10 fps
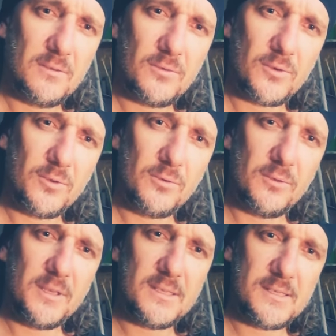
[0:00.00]
for you,
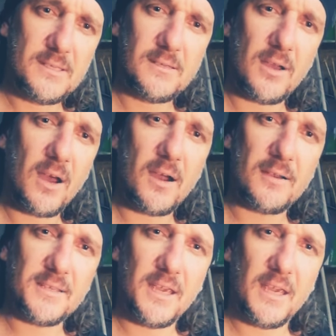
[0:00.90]
this
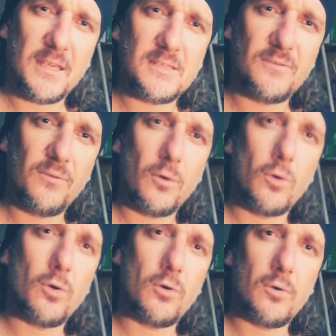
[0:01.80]
hard case
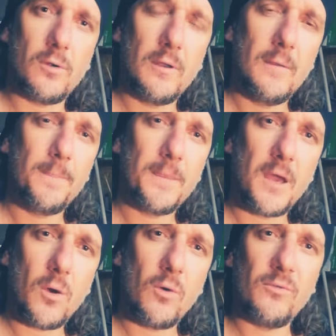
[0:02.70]
for
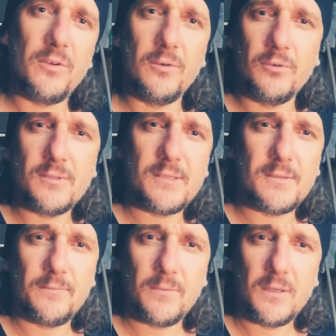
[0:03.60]
our flutes.